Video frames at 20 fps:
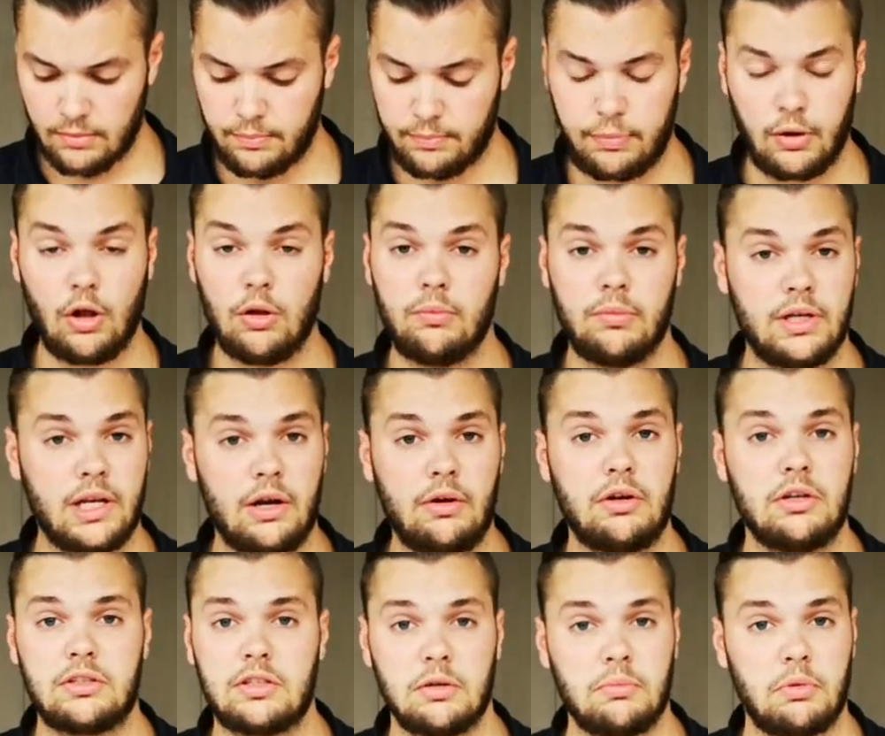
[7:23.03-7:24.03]

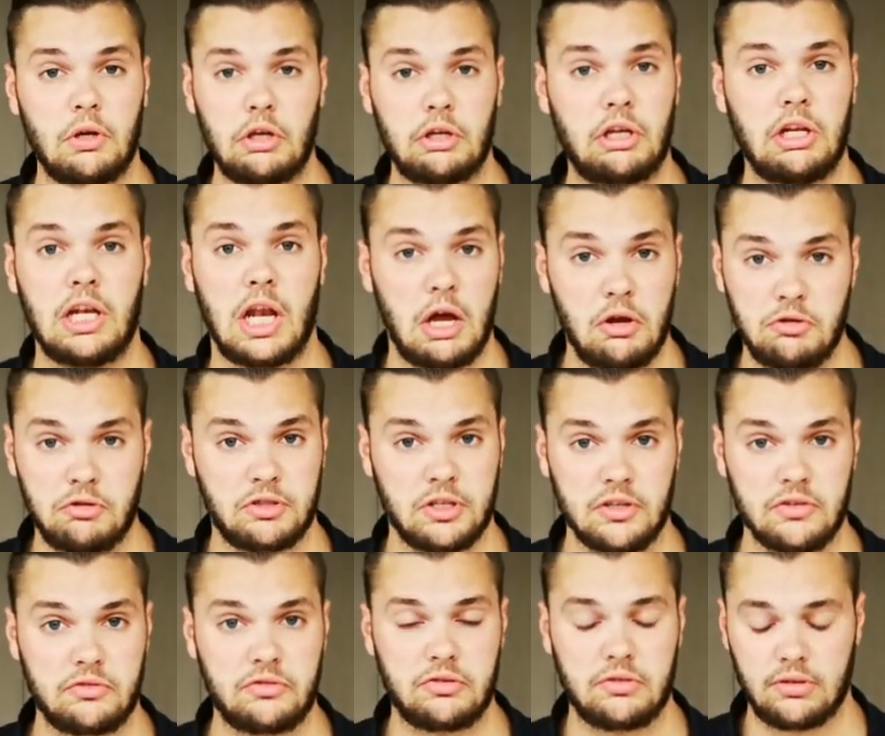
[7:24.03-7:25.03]
pulmonary
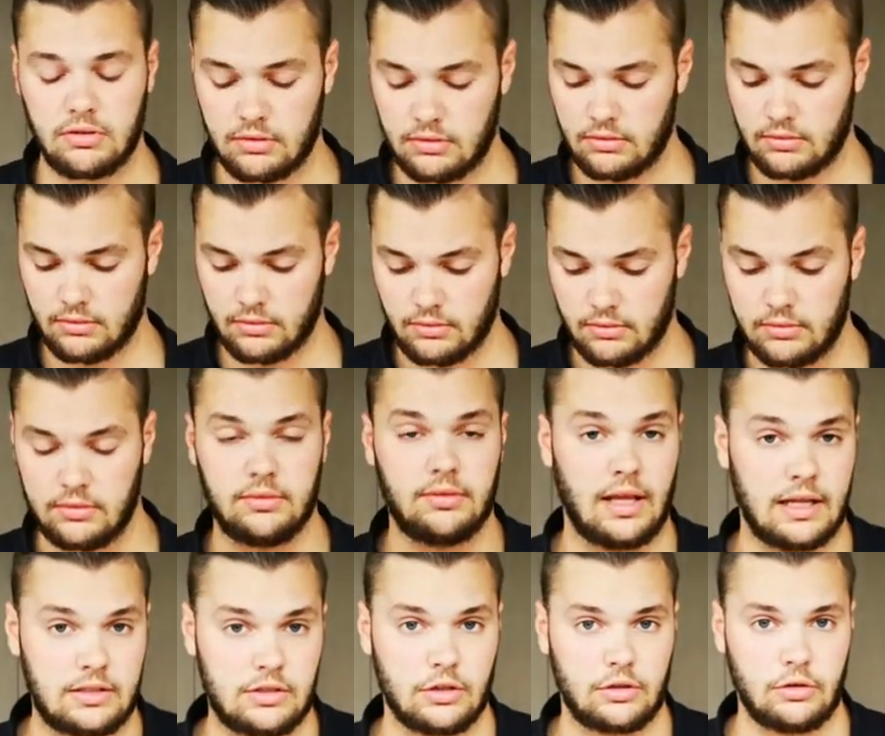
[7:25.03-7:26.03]
tuberculosis.
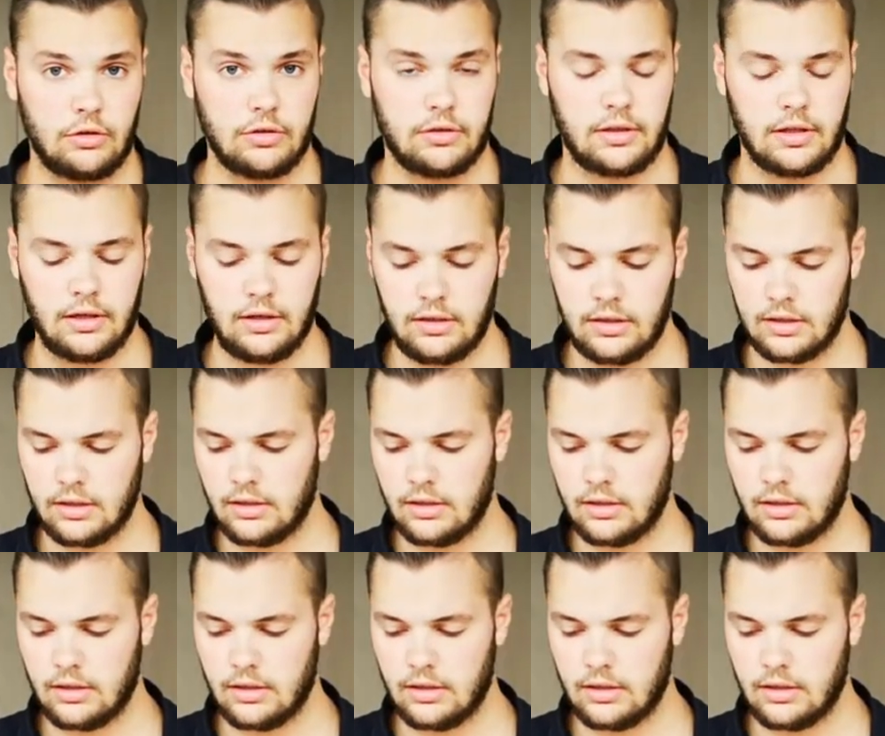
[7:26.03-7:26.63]
That's a good thing.